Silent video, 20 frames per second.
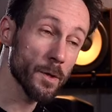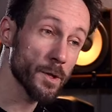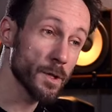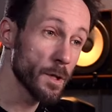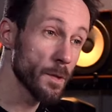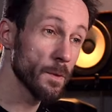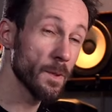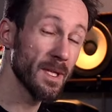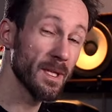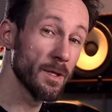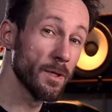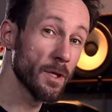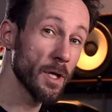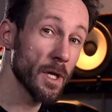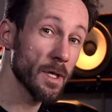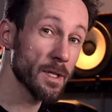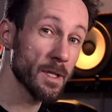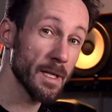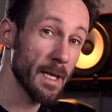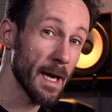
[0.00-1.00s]
so it
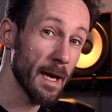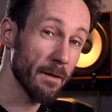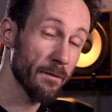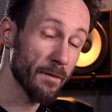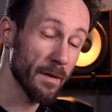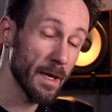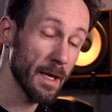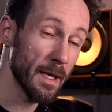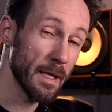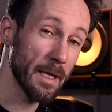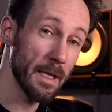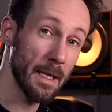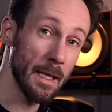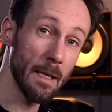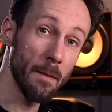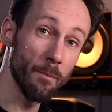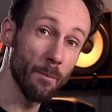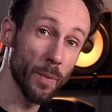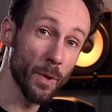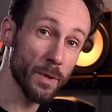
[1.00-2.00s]
doesn't have any
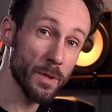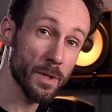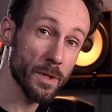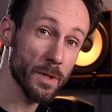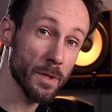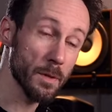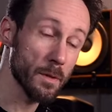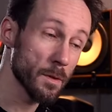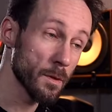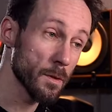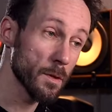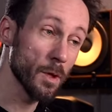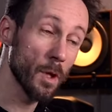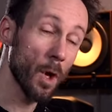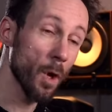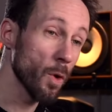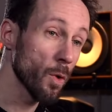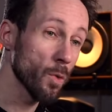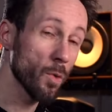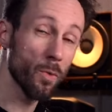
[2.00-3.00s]
inputs,
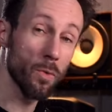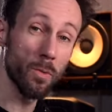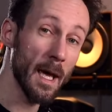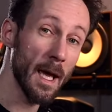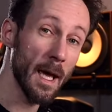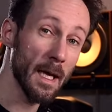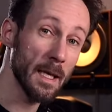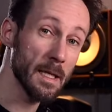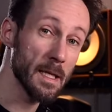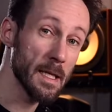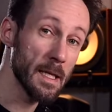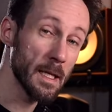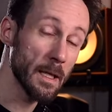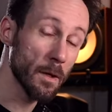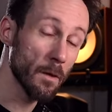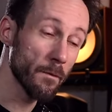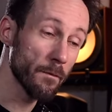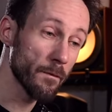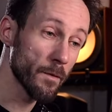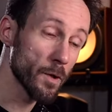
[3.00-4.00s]
no AD
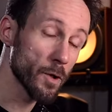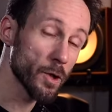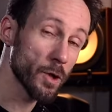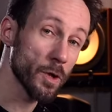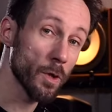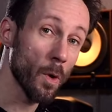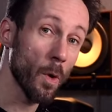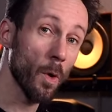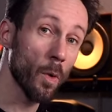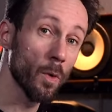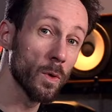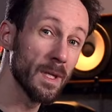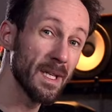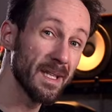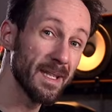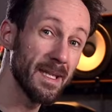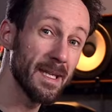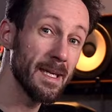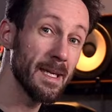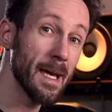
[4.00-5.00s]
conversion, only
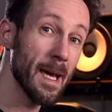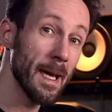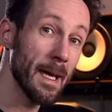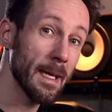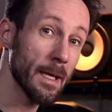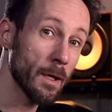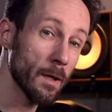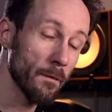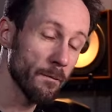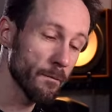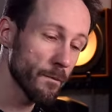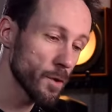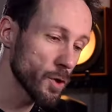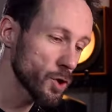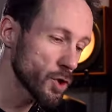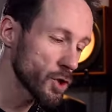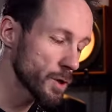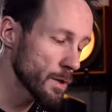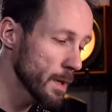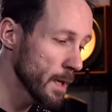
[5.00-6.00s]
DA
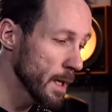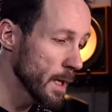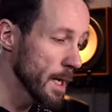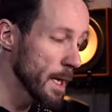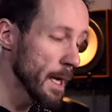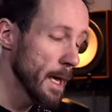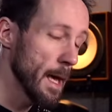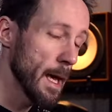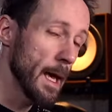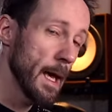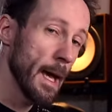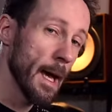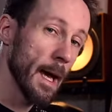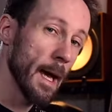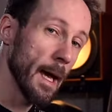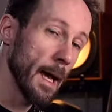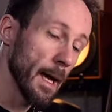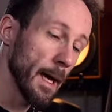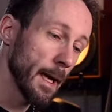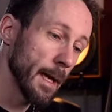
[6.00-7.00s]
conversion.
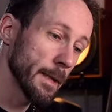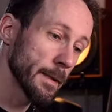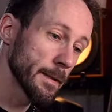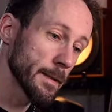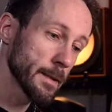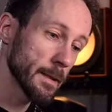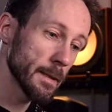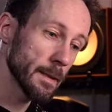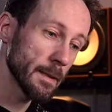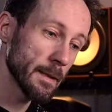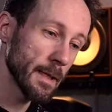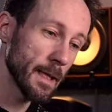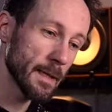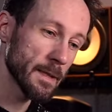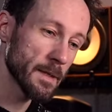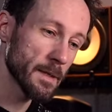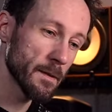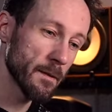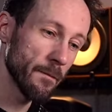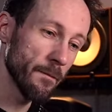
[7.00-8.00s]
And
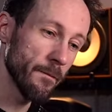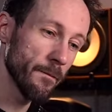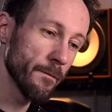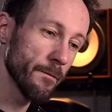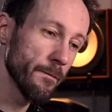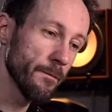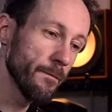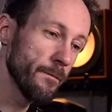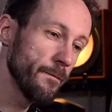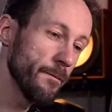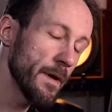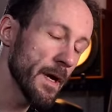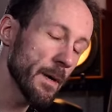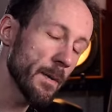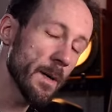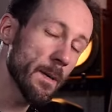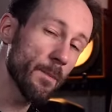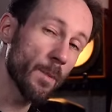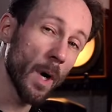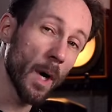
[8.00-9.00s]
that's
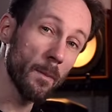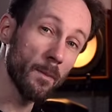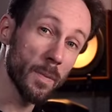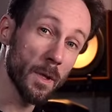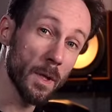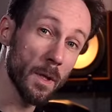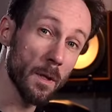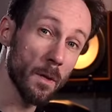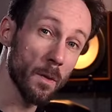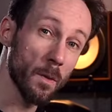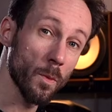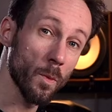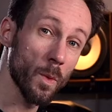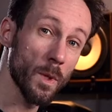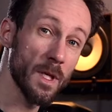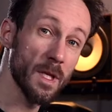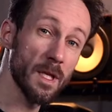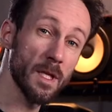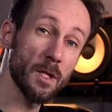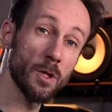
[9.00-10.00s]
very popular
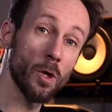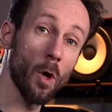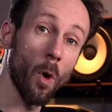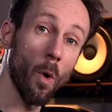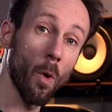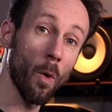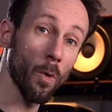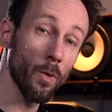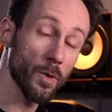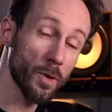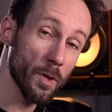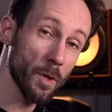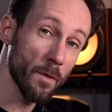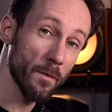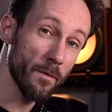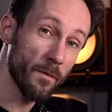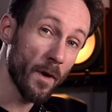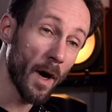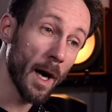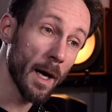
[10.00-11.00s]
with
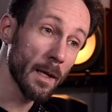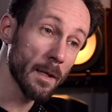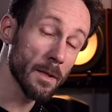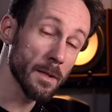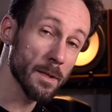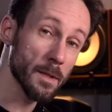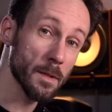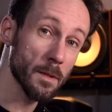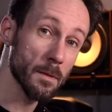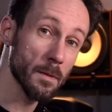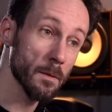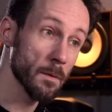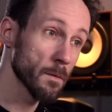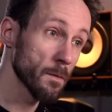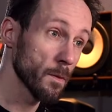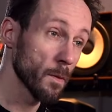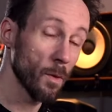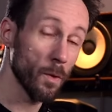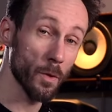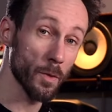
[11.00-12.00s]
audiophiles,
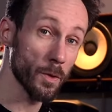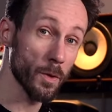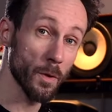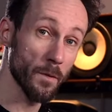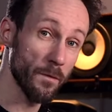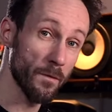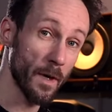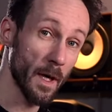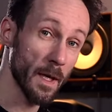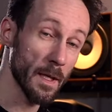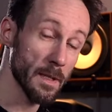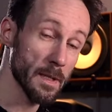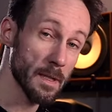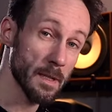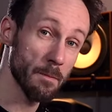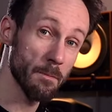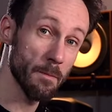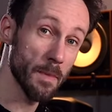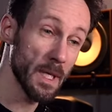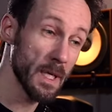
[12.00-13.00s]
audiophiles
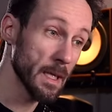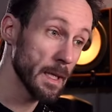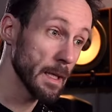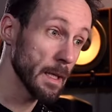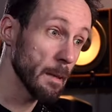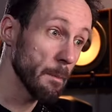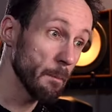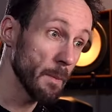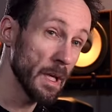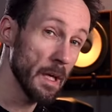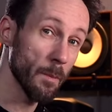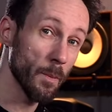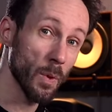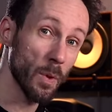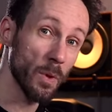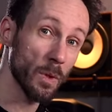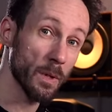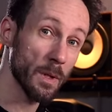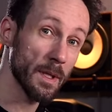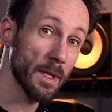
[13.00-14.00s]
meaning
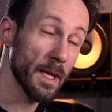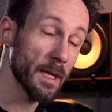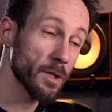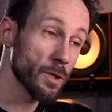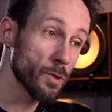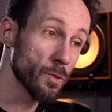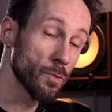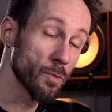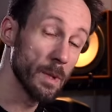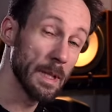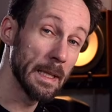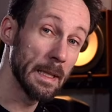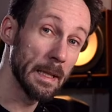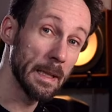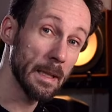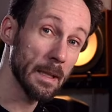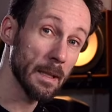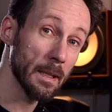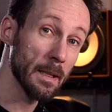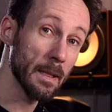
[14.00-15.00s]
people that
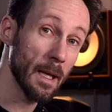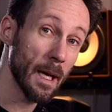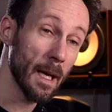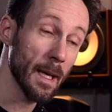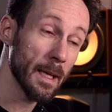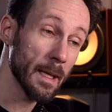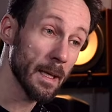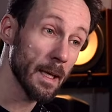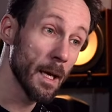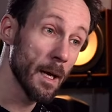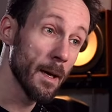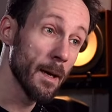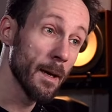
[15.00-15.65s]
really like